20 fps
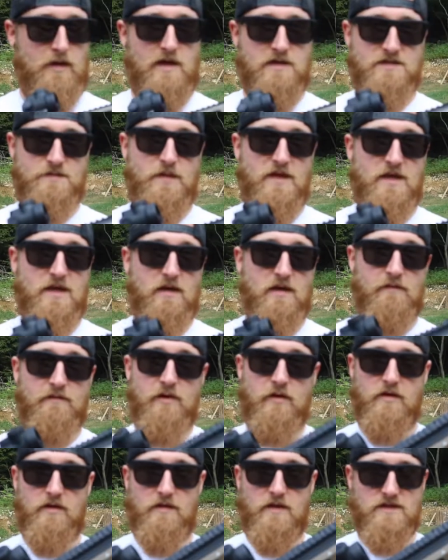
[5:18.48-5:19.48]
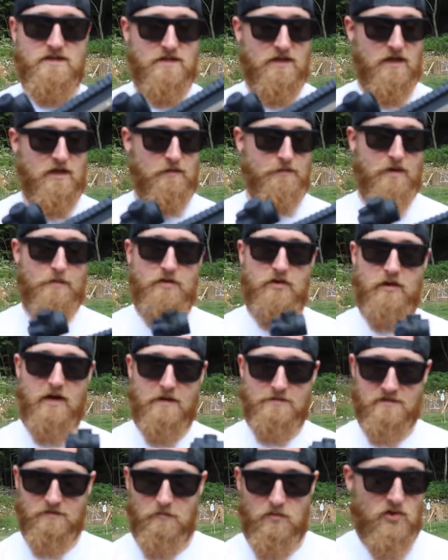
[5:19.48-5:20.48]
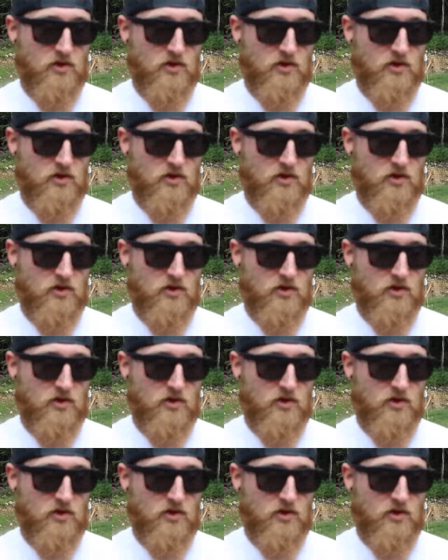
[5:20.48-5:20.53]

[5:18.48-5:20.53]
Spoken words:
Now, speaking of loading this thing up, let me grab some